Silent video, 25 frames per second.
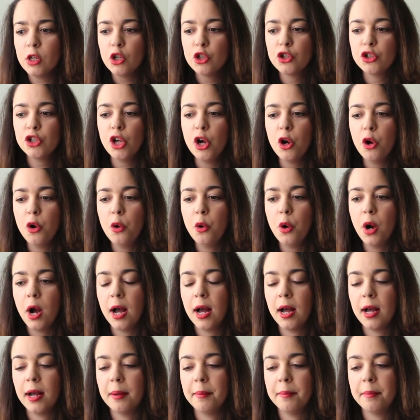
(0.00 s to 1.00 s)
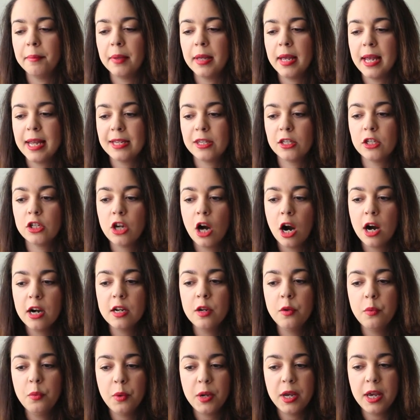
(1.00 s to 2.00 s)
So it
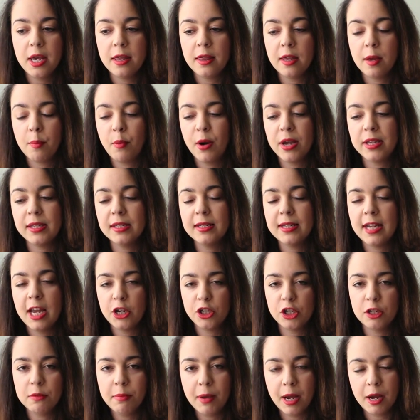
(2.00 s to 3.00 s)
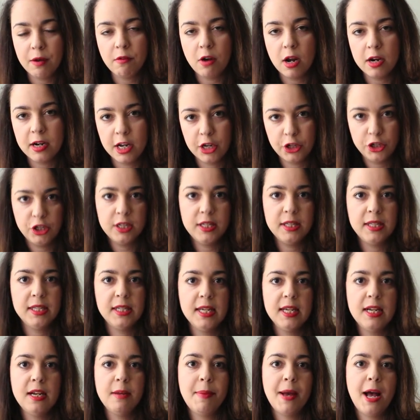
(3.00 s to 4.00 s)
started with a presentation by Ron
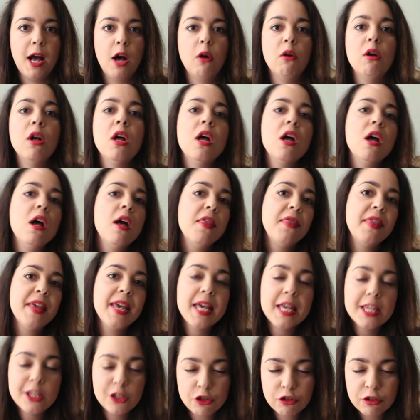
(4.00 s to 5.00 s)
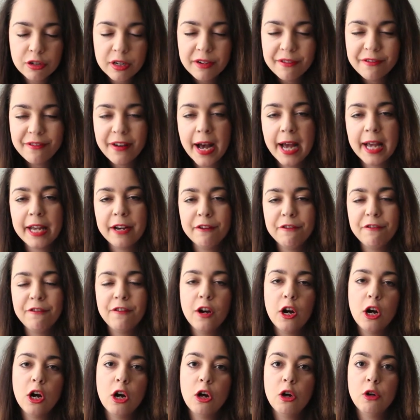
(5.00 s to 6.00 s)
Hutchinson about the history of
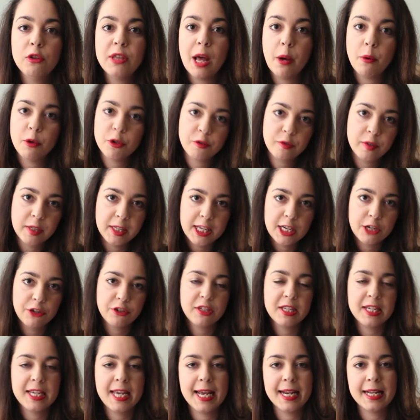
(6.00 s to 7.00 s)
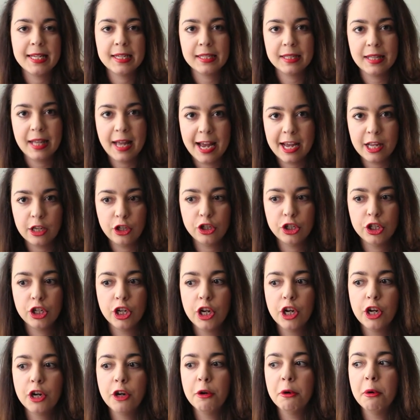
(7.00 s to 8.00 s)
Vitaphone. That was really interesting. He had a
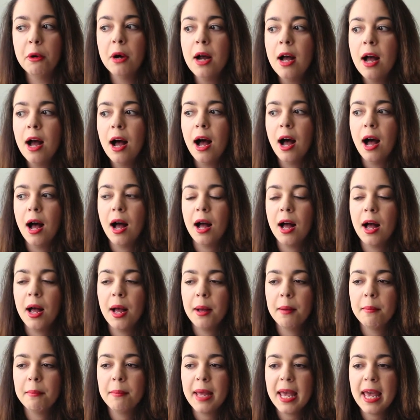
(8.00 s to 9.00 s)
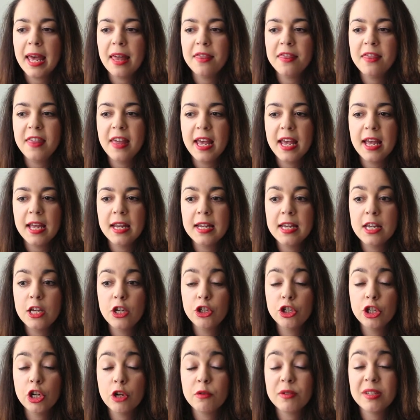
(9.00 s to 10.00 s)
slideshow, and then
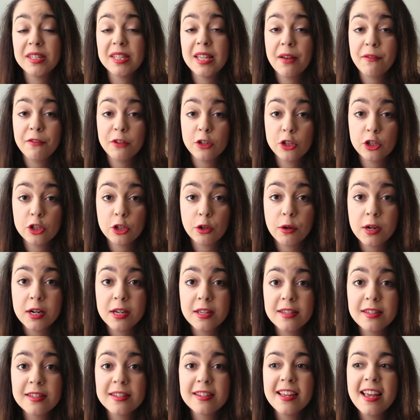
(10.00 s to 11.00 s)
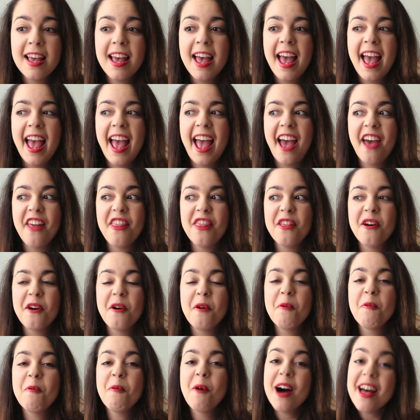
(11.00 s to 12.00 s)
he showed 7 shorts. And
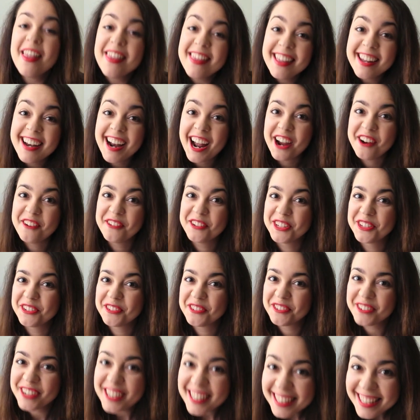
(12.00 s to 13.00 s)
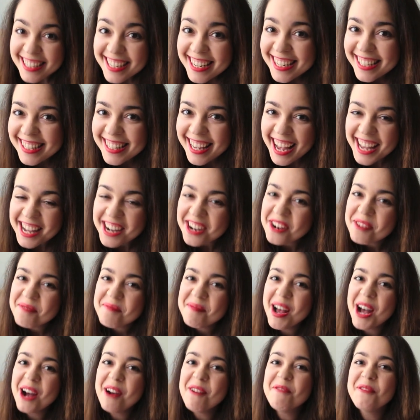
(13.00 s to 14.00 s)
the one that I was really excited
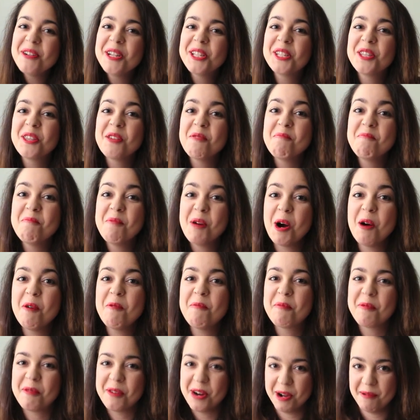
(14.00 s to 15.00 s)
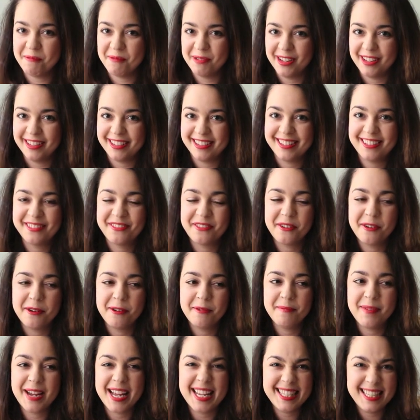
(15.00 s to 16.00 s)
about was the Beau Brummels
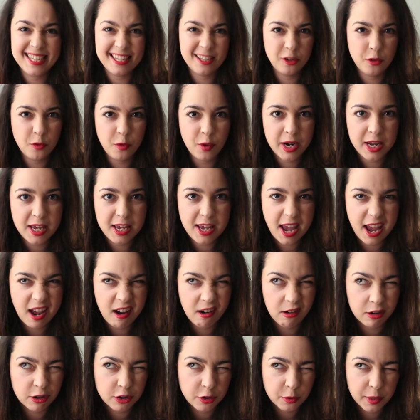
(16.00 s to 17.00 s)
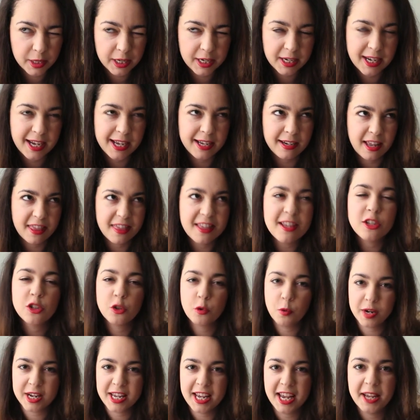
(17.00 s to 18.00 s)
from 1928 or 29, I think it's
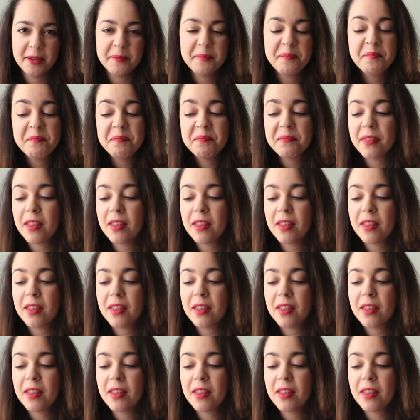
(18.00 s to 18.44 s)
28.